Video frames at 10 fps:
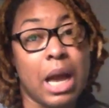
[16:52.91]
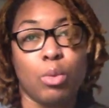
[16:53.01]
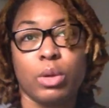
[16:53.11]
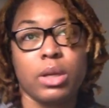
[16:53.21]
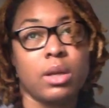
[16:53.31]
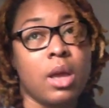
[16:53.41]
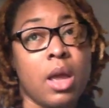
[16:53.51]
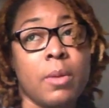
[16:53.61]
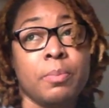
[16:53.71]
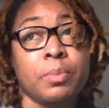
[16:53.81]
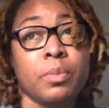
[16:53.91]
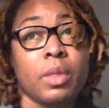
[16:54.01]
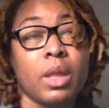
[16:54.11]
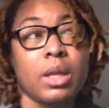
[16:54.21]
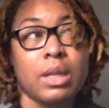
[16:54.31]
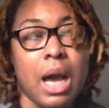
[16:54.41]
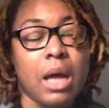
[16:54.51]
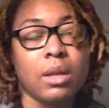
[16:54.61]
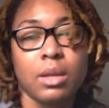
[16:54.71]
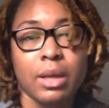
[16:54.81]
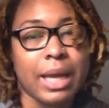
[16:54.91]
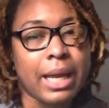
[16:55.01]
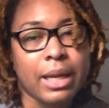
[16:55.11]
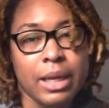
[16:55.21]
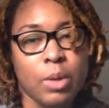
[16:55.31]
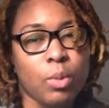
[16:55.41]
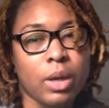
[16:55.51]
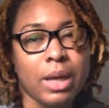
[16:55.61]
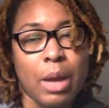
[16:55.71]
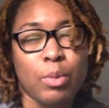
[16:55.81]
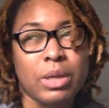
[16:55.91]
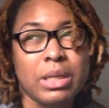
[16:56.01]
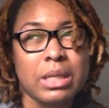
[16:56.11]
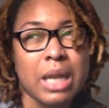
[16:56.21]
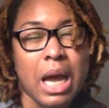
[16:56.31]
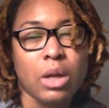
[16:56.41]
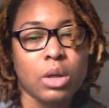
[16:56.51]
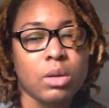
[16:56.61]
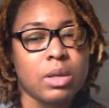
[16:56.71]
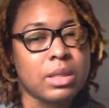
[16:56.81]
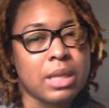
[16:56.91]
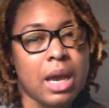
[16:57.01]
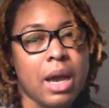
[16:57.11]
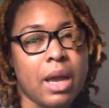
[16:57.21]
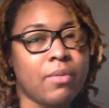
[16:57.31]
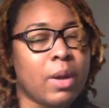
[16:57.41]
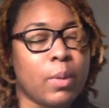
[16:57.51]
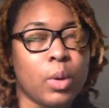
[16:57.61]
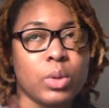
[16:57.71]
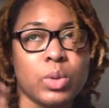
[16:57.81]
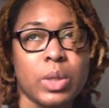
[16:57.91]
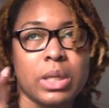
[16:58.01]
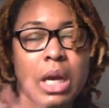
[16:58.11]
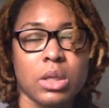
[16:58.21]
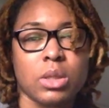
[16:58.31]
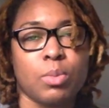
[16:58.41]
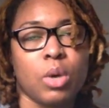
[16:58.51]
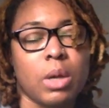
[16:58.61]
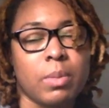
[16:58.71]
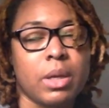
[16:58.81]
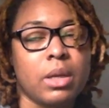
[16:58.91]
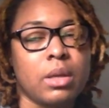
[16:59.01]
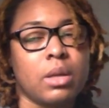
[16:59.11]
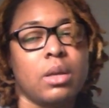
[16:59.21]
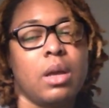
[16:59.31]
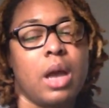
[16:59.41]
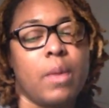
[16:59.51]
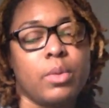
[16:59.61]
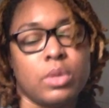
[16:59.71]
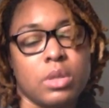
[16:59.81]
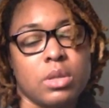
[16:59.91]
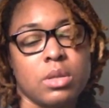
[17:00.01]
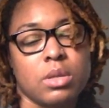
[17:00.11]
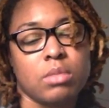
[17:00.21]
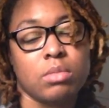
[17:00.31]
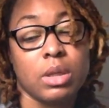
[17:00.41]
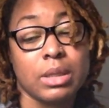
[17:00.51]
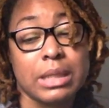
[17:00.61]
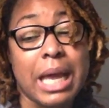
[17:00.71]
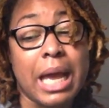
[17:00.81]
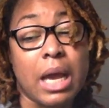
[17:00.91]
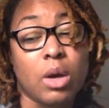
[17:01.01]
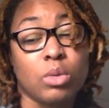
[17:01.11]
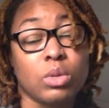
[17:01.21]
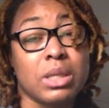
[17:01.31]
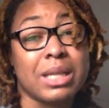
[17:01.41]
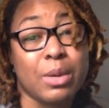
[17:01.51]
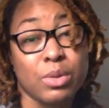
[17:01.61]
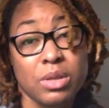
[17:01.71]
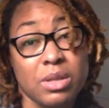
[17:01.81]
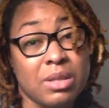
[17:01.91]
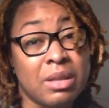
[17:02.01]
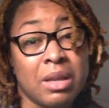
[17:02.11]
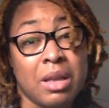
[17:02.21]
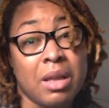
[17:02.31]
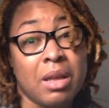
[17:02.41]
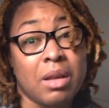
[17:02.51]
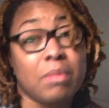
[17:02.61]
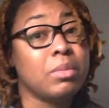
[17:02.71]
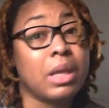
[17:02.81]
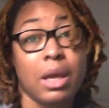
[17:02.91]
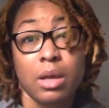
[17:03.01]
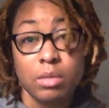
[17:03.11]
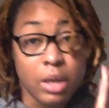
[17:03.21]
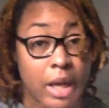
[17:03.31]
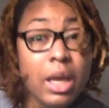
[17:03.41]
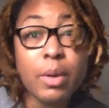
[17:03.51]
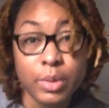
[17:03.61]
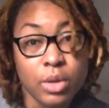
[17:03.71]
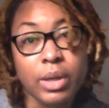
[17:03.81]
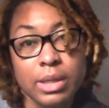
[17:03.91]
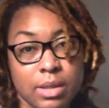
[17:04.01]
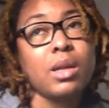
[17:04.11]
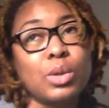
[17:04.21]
I would not look at anyone. I would not go outside. If I would go to a doctor's appointment, I would just look down, because I was, yeah, it was crazy.